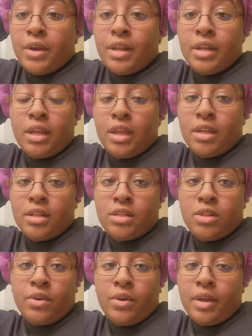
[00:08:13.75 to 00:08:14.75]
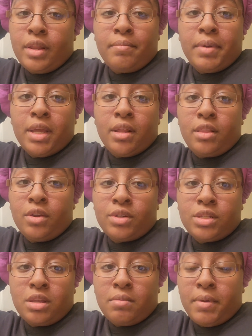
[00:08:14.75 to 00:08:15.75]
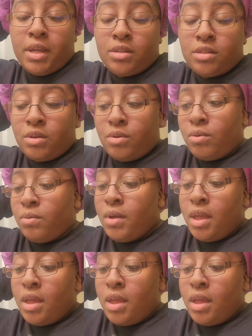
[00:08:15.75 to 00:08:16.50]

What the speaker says: And the kids, they're in bed, they're sleeping. So